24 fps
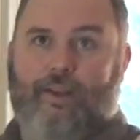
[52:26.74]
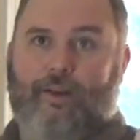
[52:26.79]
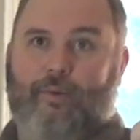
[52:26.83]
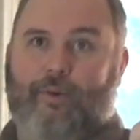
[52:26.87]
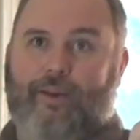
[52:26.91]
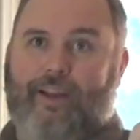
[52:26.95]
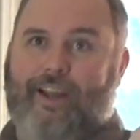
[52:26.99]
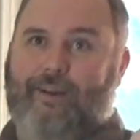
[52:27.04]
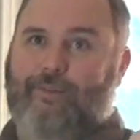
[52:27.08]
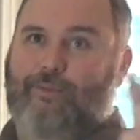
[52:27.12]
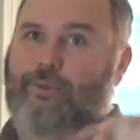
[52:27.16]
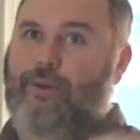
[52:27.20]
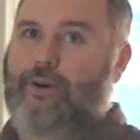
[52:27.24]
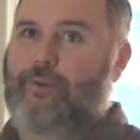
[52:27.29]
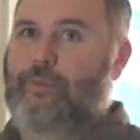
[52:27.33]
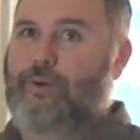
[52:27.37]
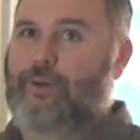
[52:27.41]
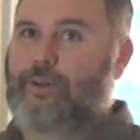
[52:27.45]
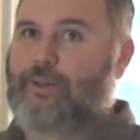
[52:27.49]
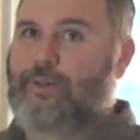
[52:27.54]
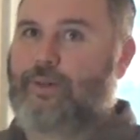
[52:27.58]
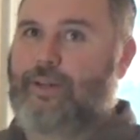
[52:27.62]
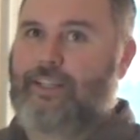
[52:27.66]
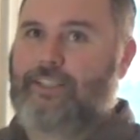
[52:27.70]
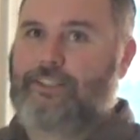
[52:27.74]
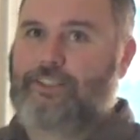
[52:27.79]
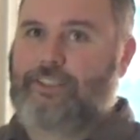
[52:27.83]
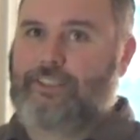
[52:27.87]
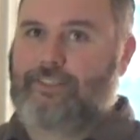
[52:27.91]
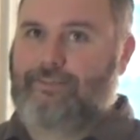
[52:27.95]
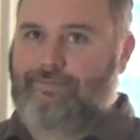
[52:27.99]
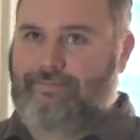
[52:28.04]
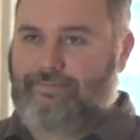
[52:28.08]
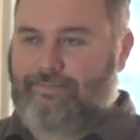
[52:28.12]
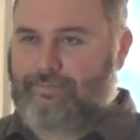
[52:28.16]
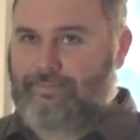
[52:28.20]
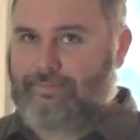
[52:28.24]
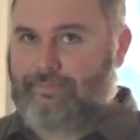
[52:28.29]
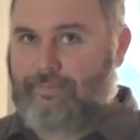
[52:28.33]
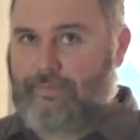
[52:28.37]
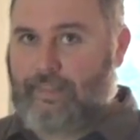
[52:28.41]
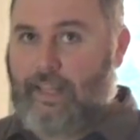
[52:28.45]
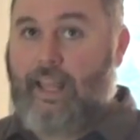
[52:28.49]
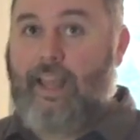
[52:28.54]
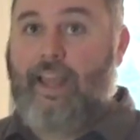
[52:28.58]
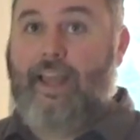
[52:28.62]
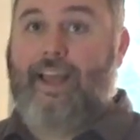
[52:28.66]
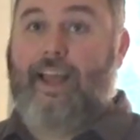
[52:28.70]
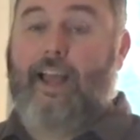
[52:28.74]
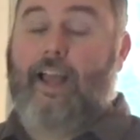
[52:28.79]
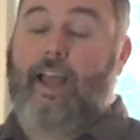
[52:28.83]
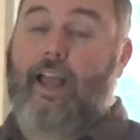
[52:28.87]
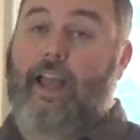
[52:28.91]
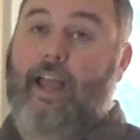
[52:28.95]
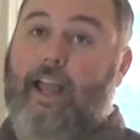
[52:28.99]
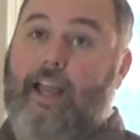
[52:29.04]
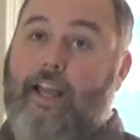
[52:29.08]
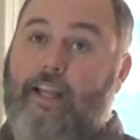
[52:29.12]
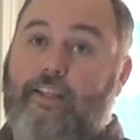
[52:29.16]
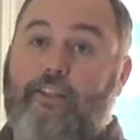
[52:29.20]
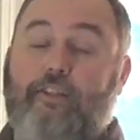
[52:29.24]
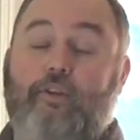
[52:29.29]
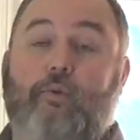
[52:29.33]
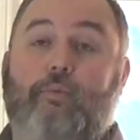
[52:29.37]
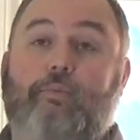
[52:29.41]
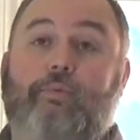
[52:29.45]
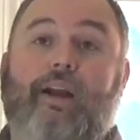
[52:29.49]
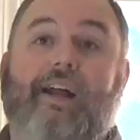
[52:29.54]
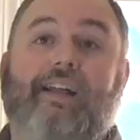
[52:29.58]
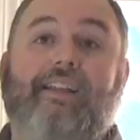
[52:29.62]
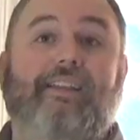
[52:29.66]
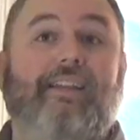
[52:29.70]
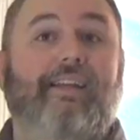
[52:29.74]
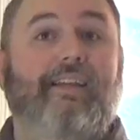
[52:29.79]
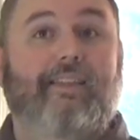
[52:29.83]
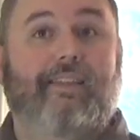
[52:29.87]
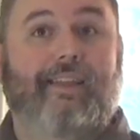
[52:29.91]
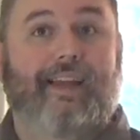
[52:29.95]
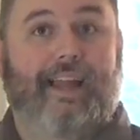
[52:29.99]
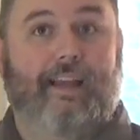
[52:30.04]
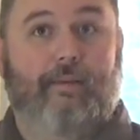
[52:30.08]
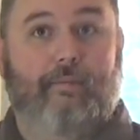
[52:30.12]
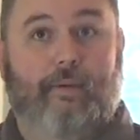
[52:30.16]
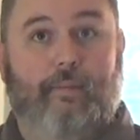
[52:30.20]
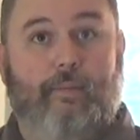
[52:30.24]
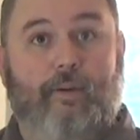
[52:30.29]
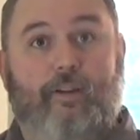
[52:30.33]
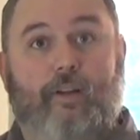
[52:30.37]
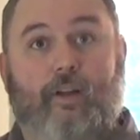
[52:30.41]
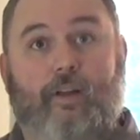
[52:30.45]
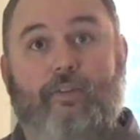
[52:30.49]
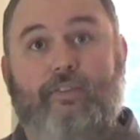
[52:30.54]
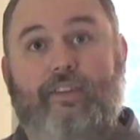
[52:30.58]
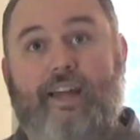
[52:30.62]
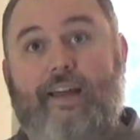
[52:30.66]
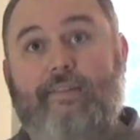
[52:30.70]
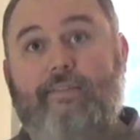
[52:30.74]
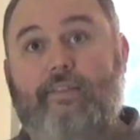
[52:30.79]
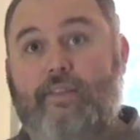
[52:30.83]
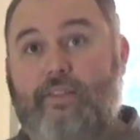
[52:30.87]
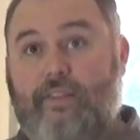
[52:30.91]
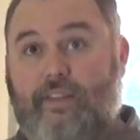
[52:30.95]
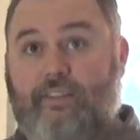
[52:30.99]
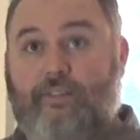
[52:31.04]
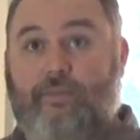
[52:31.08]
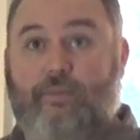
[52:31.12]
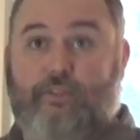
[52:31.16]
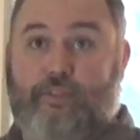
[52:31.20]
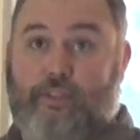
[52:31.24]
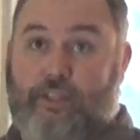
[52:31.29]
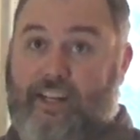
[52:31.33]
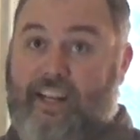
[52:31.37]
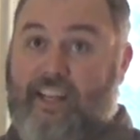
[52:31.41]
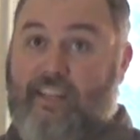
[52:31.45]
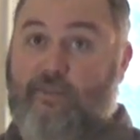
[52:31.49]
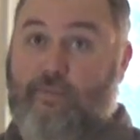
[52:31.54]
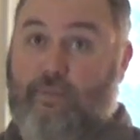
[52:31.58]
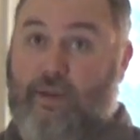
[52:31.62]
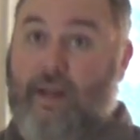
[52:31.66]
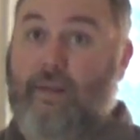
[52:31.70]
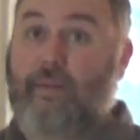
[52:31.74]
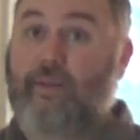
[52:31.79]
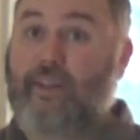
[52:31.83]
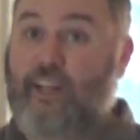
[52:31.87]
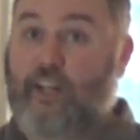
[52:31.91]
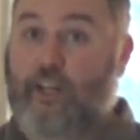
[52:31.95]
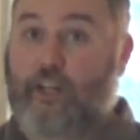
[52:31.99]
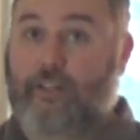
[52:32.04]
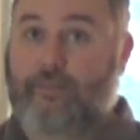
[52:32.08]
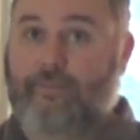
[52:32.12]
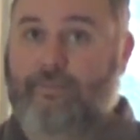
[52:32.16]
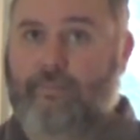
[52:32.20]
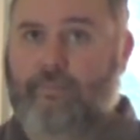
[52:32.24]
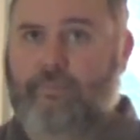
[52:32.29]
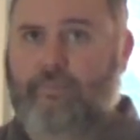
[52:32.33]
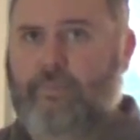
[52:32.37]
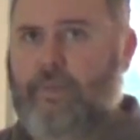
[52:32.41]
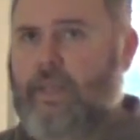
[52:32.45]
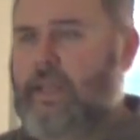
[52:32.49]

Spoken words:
We have one more question. And you'll probably thank me because after this one, your head's probably hurting.